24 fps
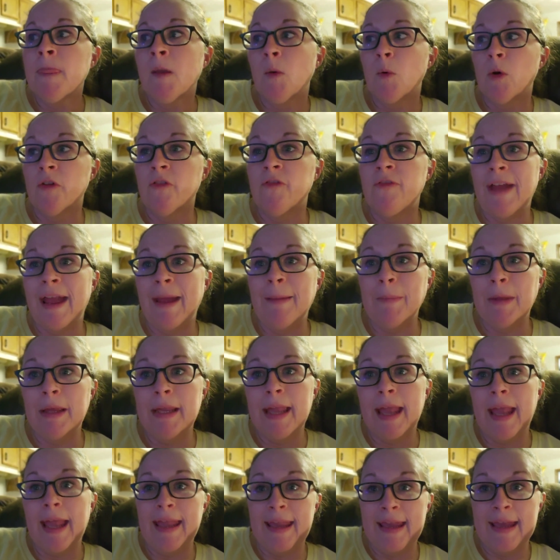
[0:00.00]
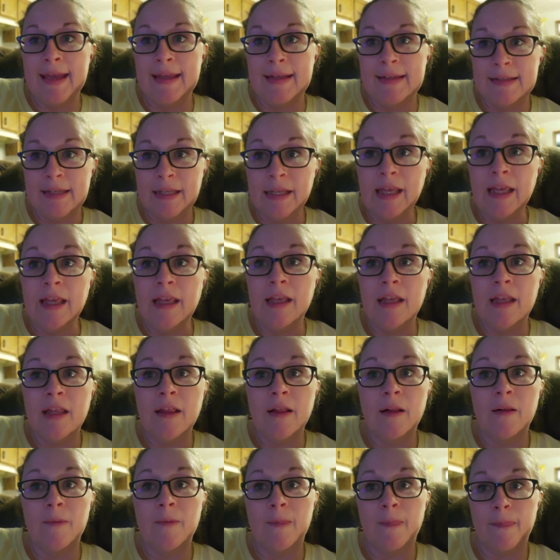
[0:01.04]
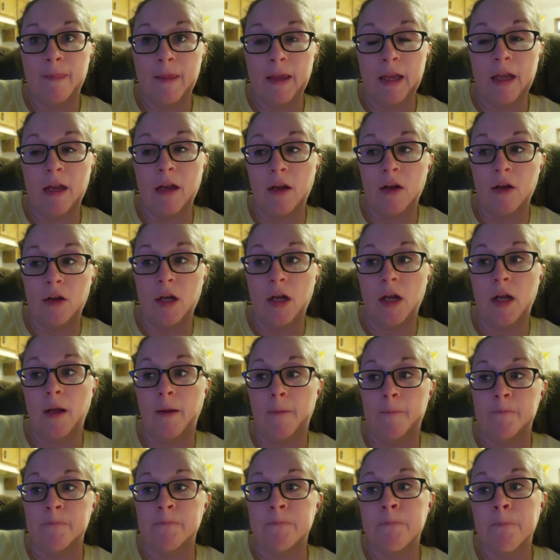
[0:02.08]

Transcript: we're family, and they're